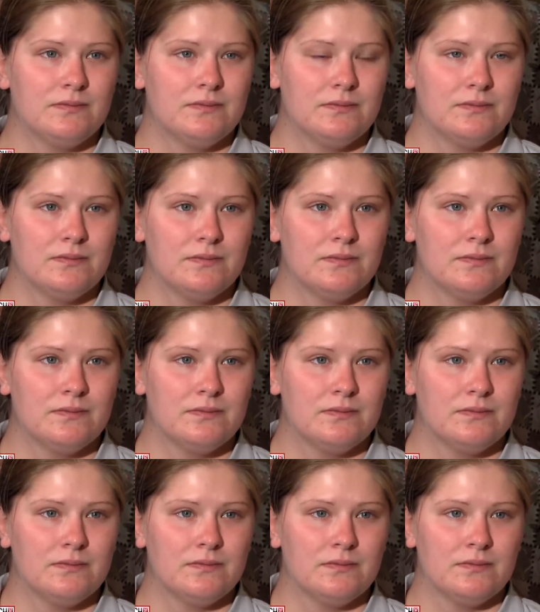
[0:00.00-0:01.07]
Why do you
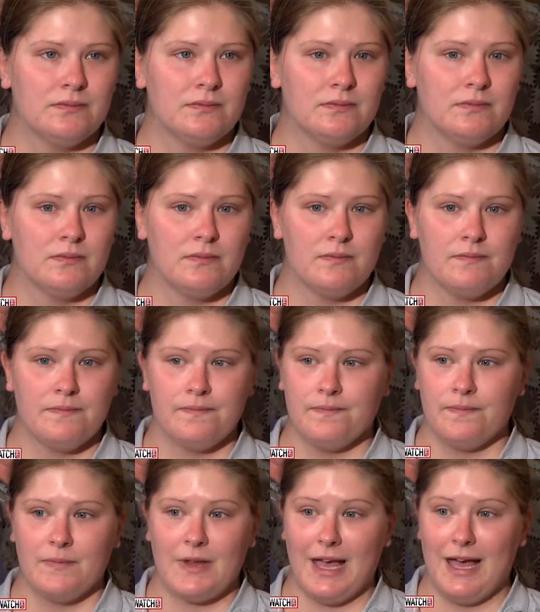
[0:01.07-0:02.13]
think you failed?
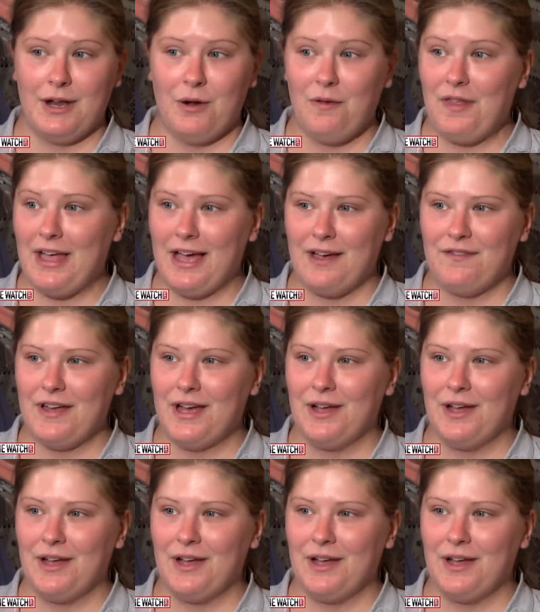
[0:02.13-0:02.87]
I don't think I